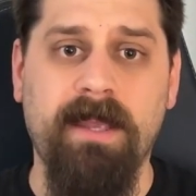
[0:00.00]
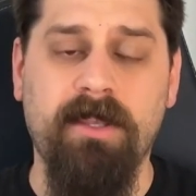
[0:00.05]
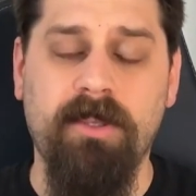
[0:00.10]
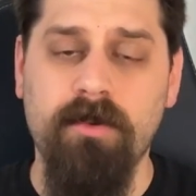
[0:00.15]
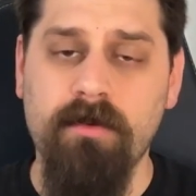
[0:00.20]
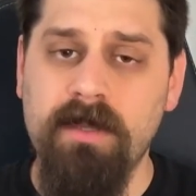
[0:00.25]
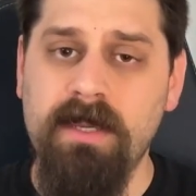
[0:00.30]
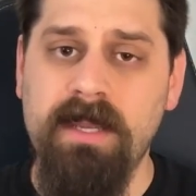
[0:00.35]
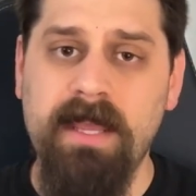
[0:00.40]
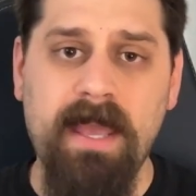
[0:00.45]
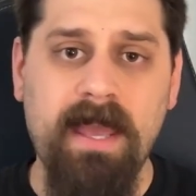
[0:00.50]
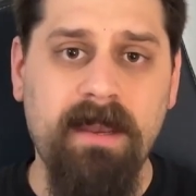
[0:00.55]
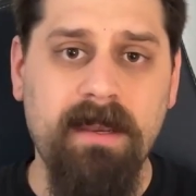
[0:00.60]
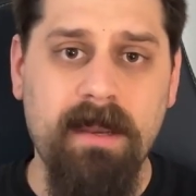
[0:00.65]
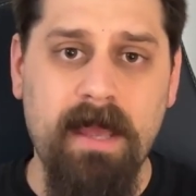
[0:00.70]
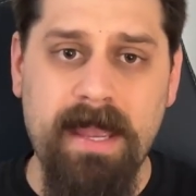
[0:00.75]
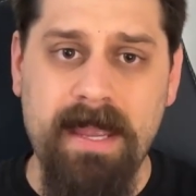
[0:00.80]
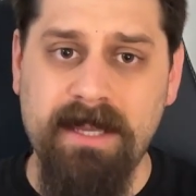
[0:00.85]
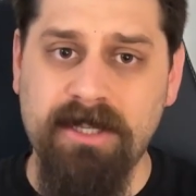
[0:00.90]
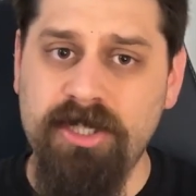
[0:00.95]
You can get
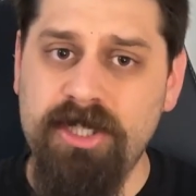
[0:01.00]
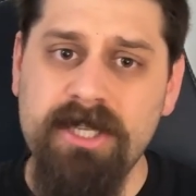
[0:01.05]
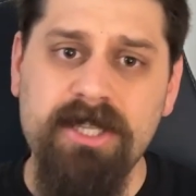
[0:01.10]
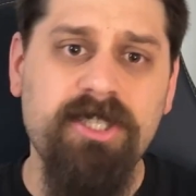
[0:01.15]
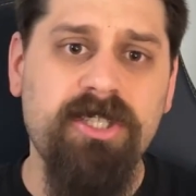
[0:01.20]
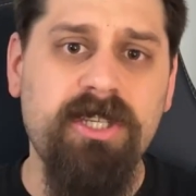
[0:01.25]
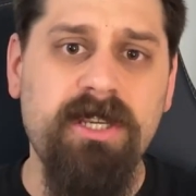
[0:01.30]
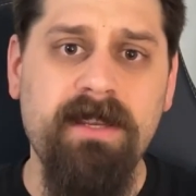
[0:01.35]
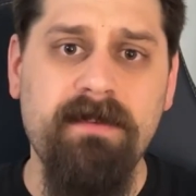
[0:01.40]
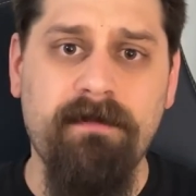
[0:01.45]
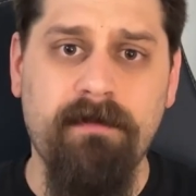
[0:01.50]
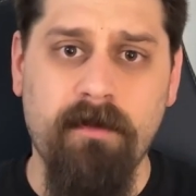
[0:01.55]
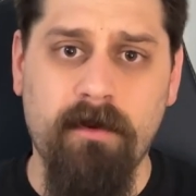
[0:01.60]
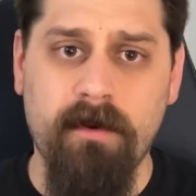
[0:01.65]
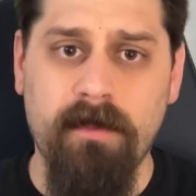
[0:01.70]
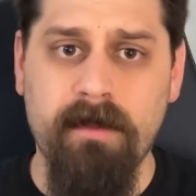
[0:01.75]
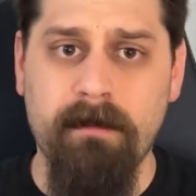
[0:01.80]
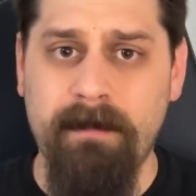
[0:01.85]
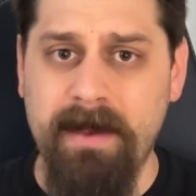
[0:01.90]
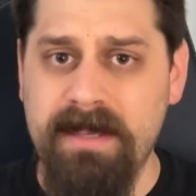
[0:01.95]
a cheat sheet for
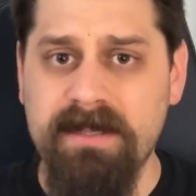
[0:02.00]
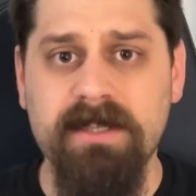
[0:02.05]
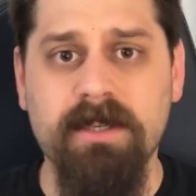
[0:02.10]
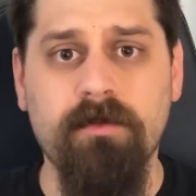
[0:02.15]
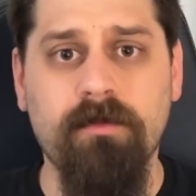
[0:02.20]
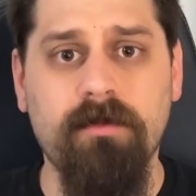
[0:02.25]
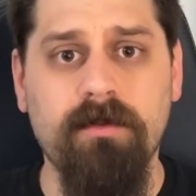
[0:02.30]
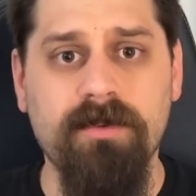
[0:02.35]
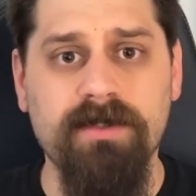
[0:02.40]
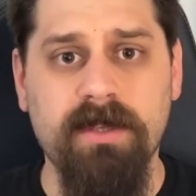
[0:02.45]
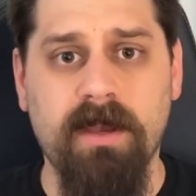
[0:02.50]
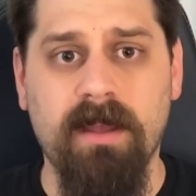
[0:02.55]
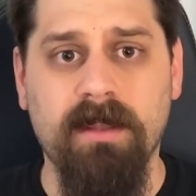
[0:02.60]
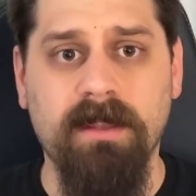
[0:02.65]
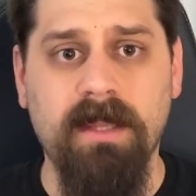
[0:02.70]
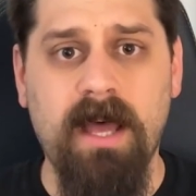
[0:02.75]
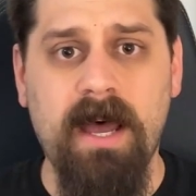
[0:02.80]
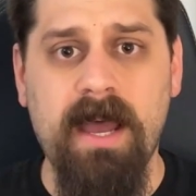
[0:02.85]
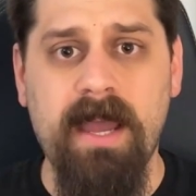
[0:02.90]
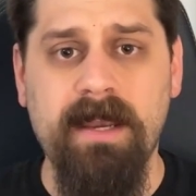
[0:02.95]
the basic rules
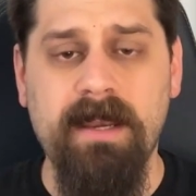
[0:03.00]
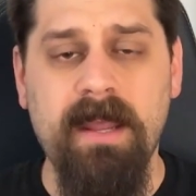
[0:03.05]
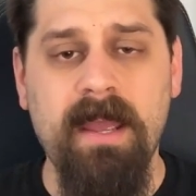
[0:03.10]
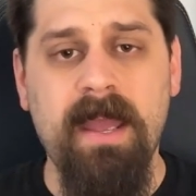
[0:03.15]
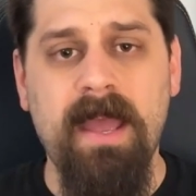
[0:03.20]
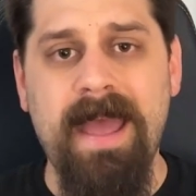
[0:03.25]
online,